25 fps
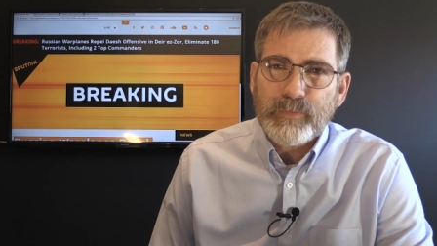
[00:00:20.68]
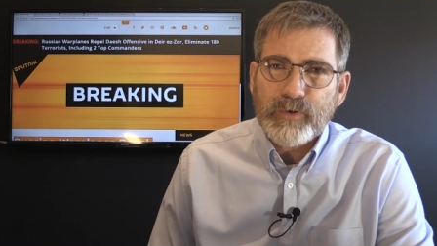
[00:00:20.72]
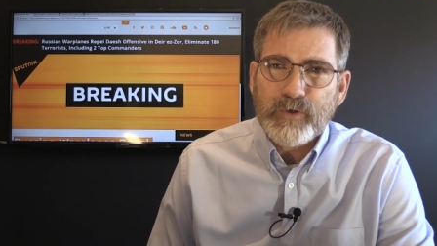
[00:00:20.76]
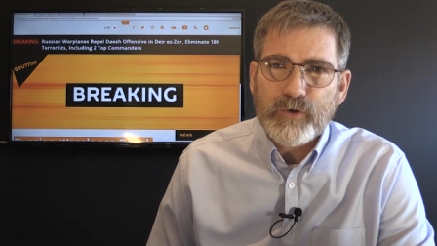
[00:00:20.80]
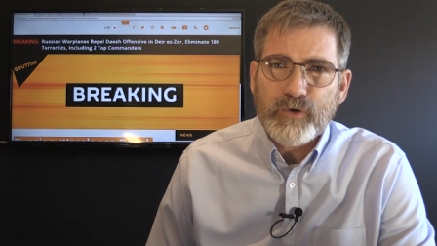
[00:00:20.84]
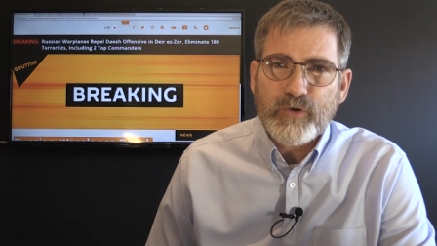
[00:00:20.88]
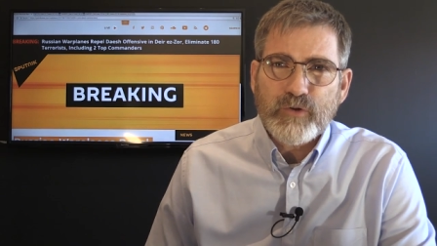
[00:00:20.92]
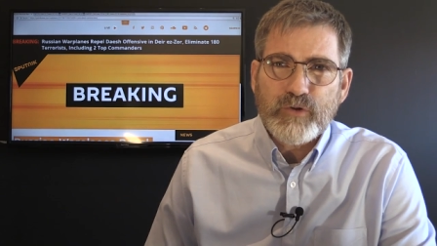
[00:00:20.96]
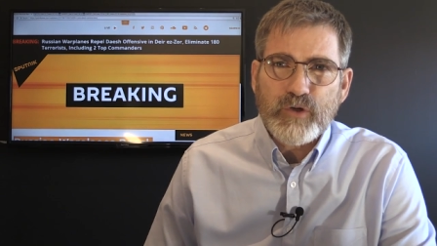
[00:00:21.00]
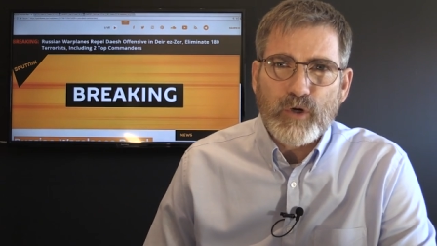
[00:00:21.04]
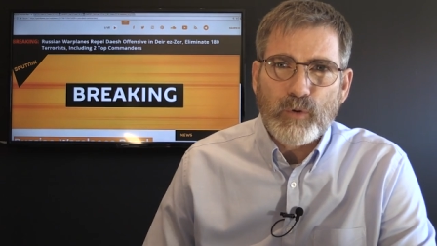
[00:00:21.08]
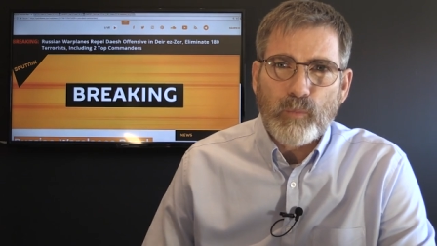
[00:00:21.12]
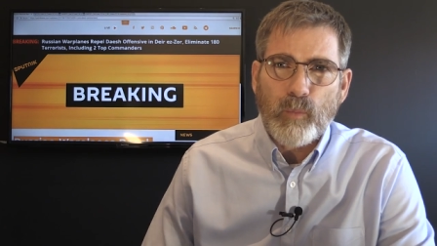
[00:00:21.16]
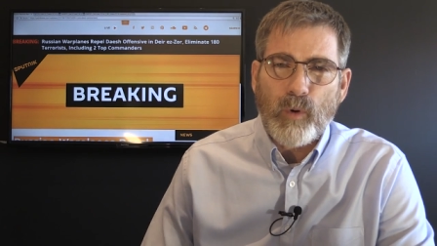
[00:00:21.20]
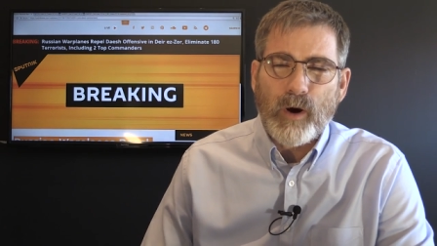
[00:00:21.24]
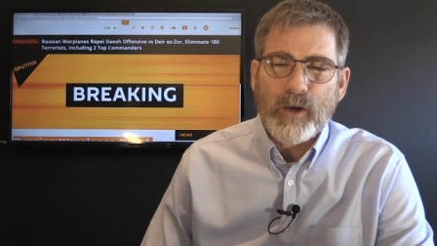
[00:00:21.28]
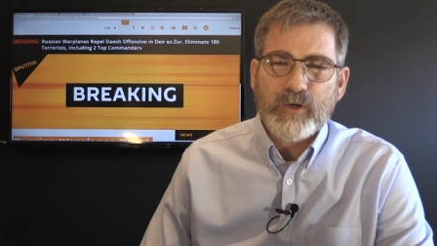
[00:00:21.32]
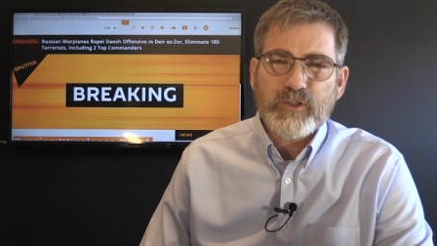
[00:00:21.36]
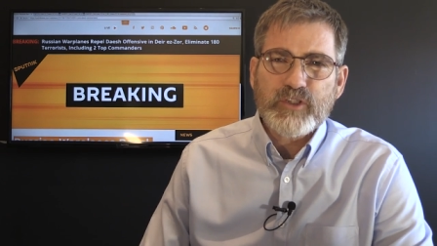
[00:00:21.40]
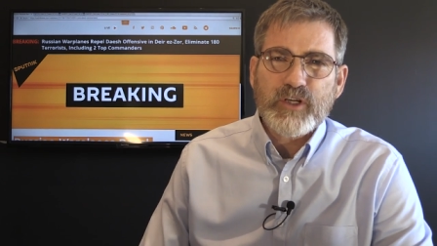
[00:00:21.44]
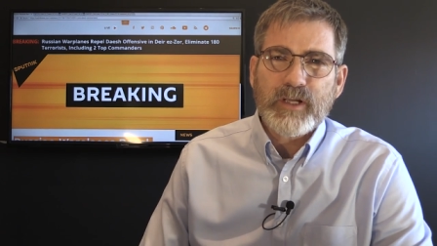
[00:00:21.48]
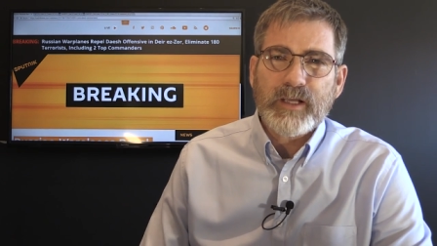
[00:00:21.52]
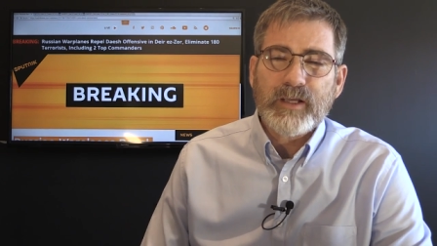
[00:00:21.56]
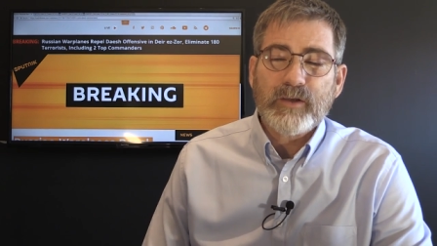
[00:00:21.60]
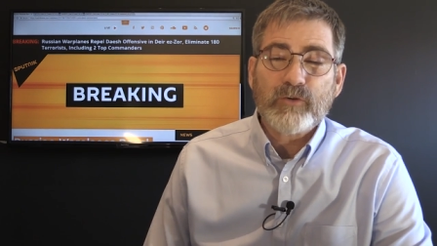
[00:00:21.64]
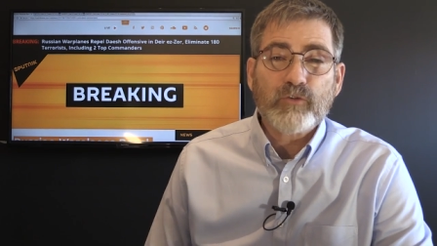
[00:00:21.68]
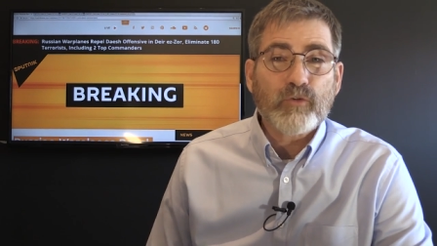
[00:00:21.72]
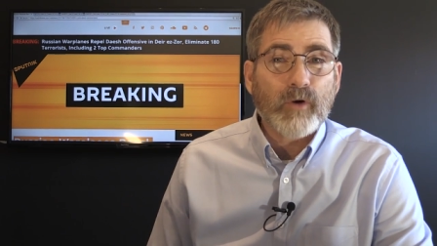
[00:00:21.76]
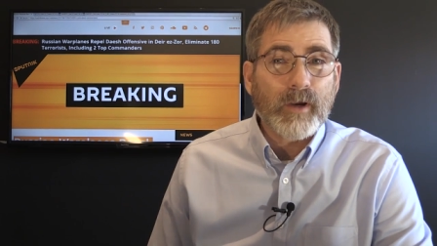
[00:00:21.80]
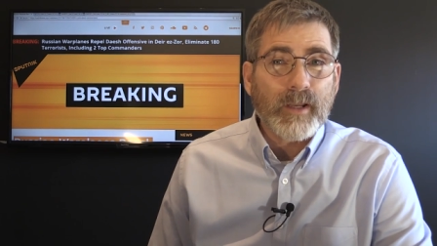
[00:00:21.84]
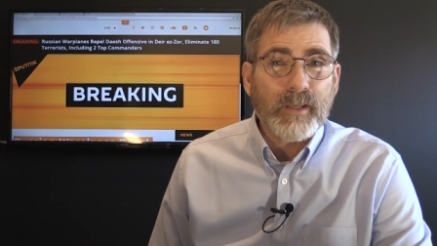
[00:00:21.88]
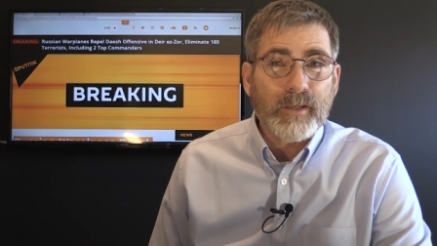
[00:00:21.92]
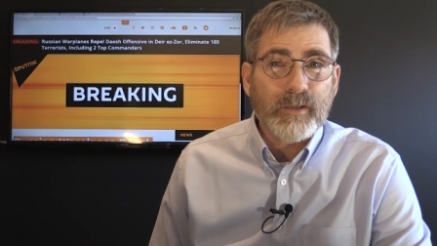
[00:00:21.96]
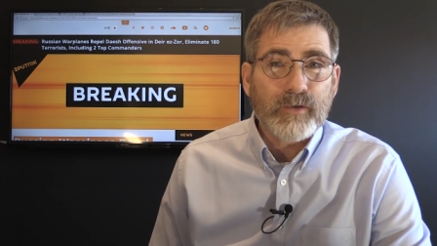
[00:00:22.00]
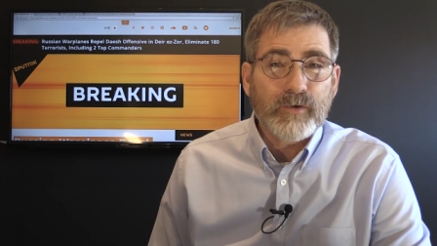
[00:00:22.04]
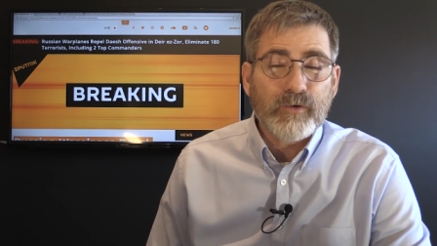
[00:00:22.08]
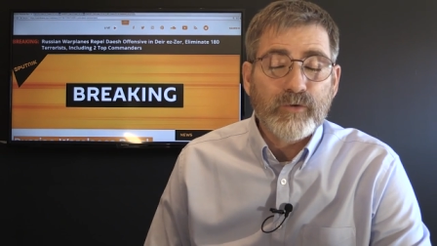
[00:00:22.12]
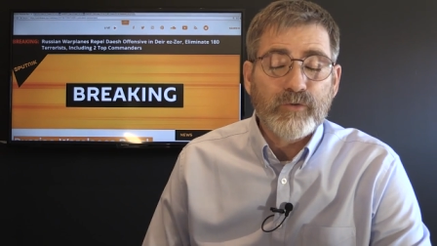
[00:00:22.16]
Benoon. You're watching
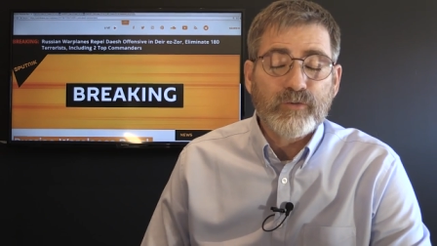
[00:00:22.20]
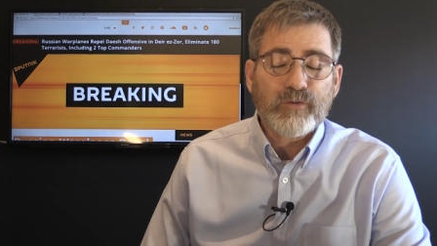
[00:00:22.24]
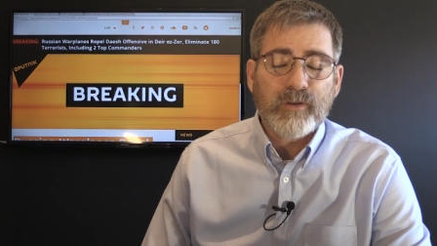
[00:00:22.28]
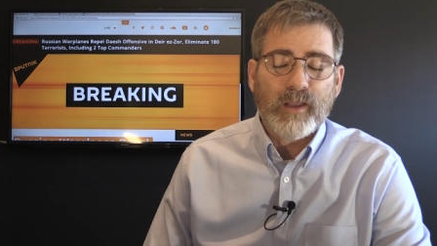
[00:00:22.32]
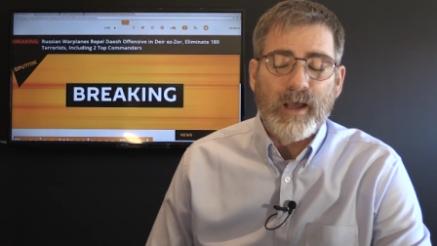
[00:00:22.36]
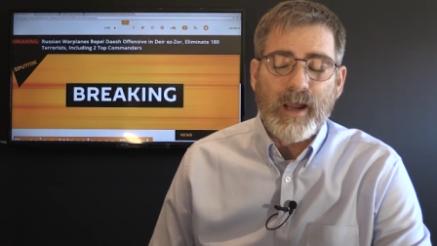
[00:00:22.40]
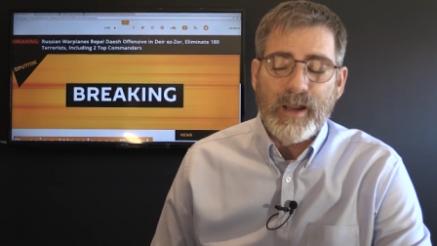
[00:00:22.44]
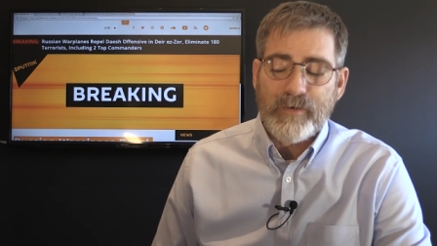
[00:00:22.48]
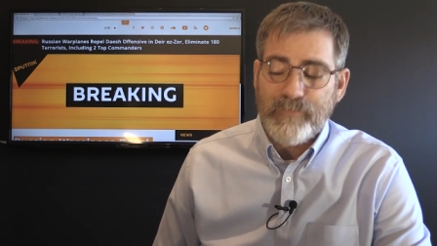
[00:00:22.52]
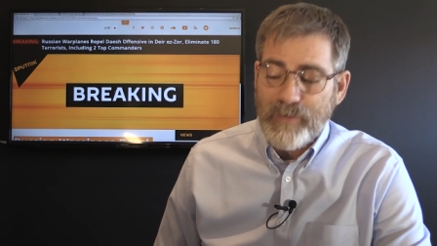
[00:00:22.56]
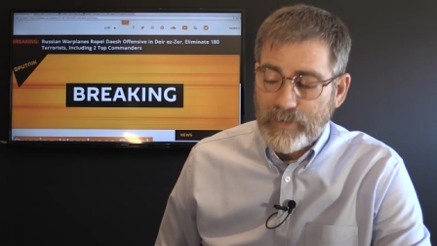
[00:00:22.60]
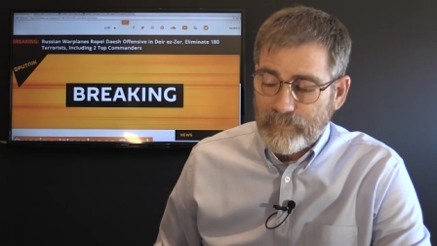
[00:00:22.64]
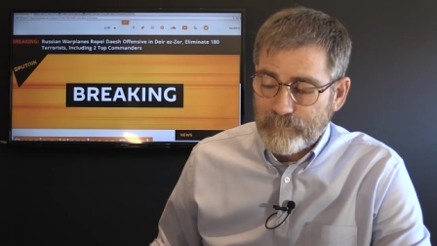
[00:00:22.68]
Israeli News Live.